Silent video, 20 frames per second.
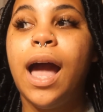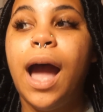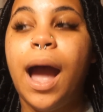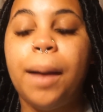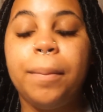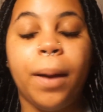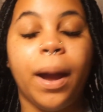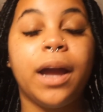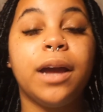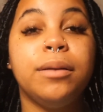I'm
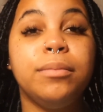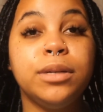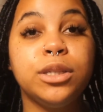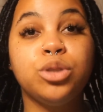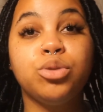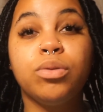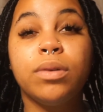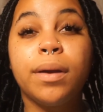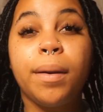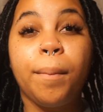probably gonna be
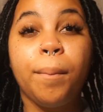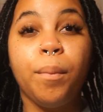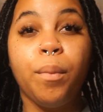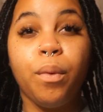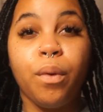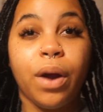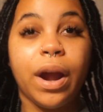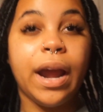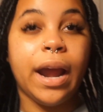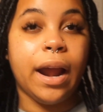doing
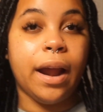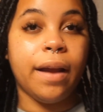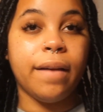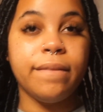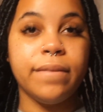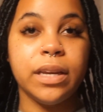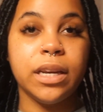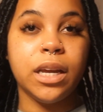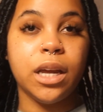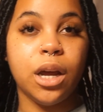more hair
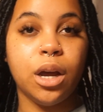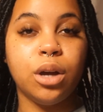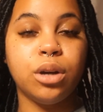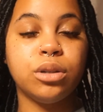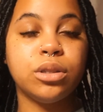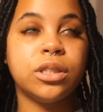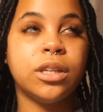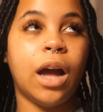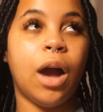videos.